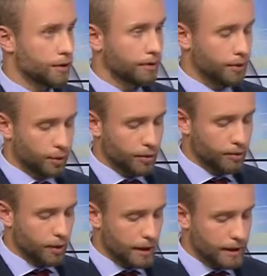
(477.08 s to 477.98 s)
of human
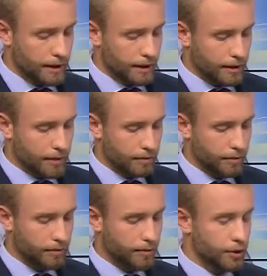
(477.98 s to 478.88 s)
rights and
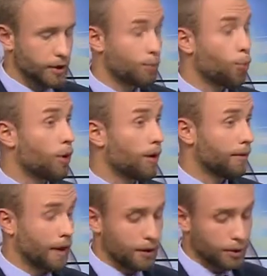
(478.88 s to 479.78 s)
just moral
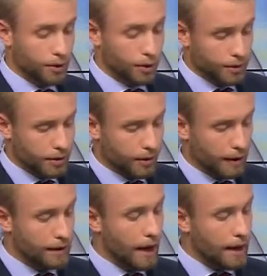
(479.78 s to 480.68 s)
values also. And